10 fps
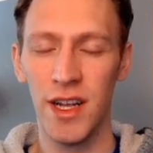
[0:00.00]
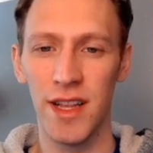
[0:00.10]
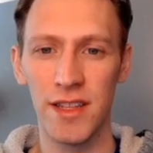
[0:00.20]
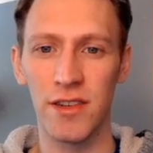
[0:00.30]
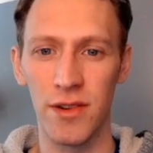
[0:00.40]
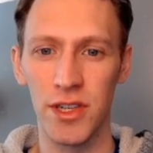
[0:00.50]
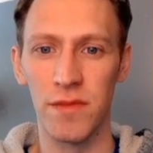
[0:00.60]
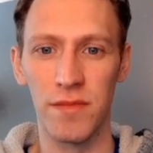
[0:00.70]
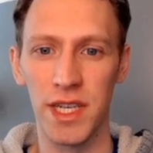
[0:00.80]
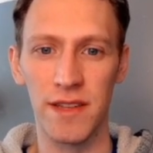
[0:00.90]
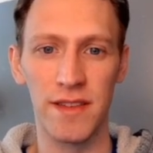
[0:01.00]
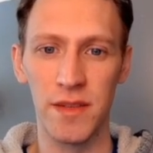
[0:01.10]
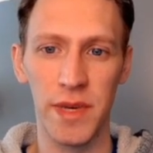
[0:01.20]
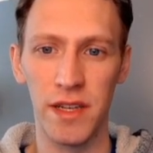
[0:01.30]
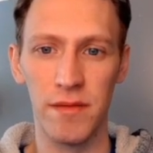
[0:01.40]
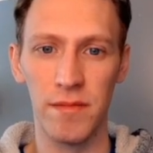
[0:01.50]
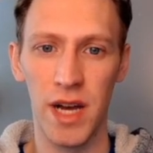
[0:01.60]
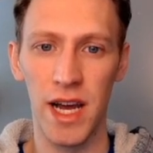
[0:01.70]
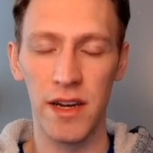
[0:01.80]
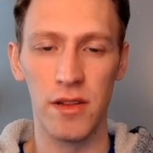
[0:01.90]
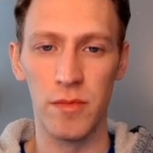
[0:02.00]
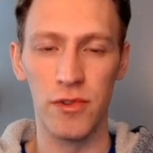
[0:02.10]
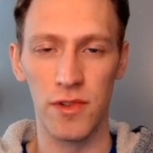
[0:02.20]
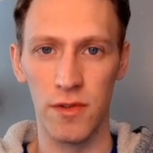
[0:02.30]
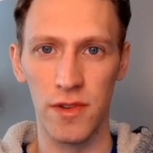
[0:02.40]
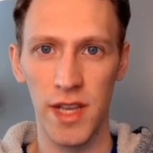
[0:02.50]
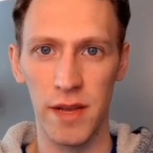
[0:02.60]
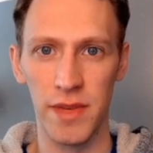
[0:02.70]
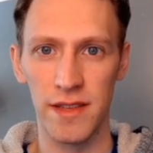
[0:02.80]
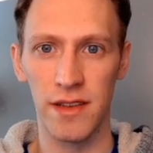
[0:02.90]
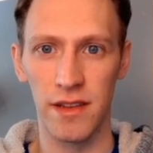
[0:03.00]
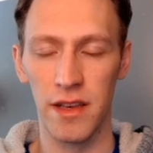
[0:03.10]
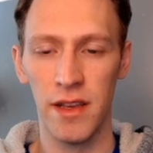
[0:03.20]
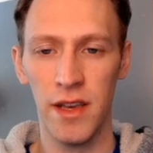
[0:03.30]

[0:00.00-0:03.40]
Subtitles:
That's the question, because he's been behind in the polls the whole time, basically.